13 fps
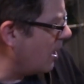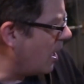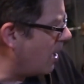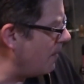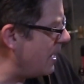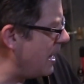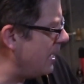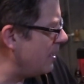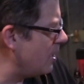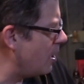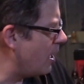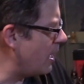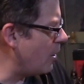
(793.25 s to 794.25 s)
And
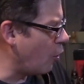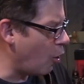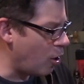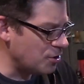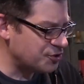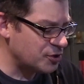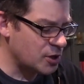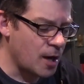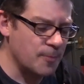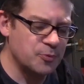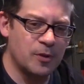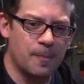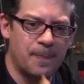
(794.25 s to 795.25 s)
it also
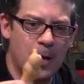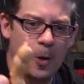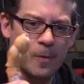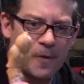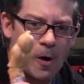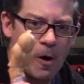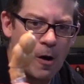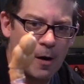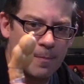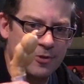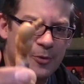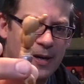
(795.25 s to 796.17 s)
comes with a pair of arms.